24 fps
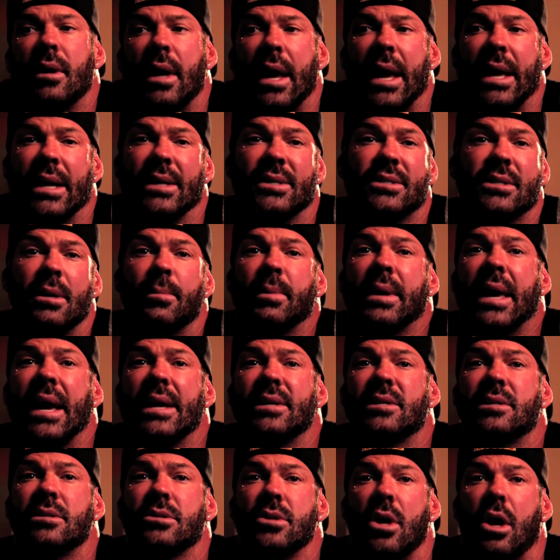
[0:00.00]
And in some
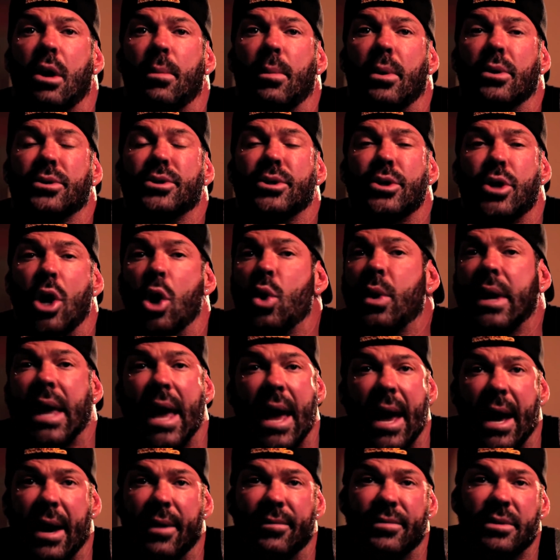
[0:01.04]
cases, almost no
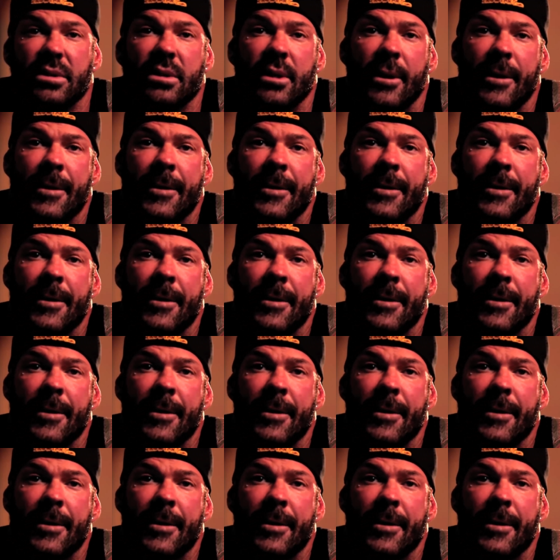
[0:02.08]
calves.